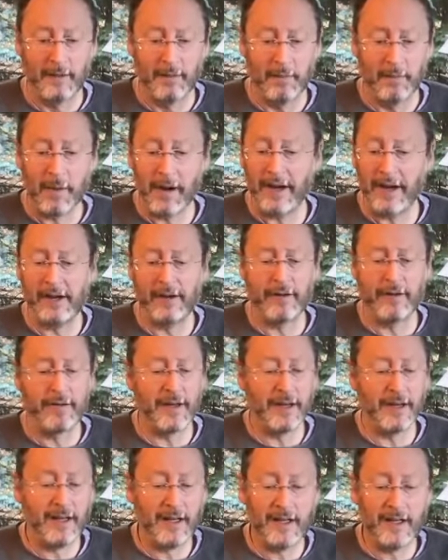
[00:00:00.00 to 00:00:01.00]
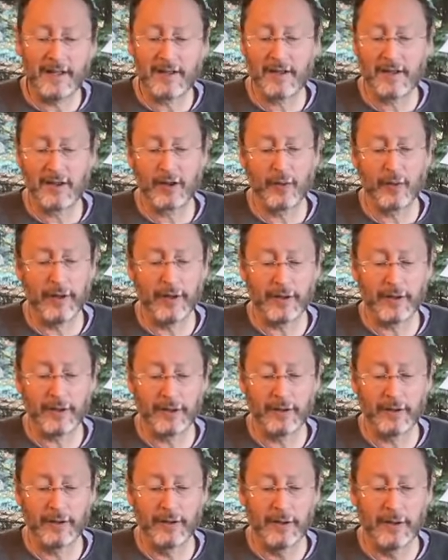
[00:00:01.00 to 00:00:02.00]
Mightier than any
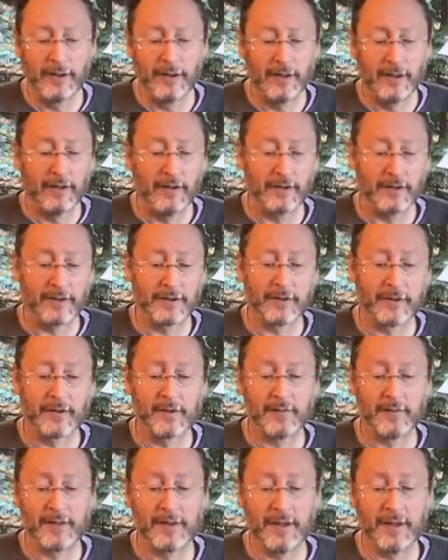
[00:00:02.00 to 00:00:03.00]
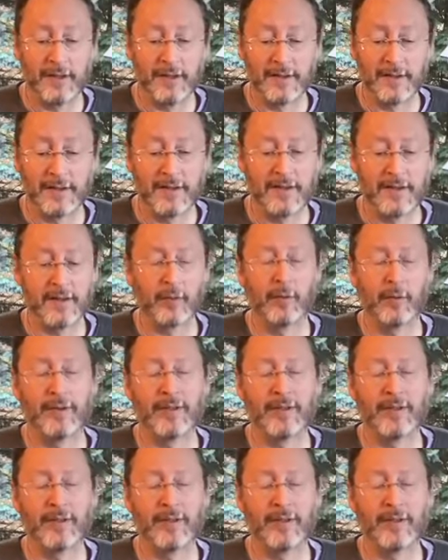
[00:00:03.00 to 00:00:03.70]
situation or circumstance is the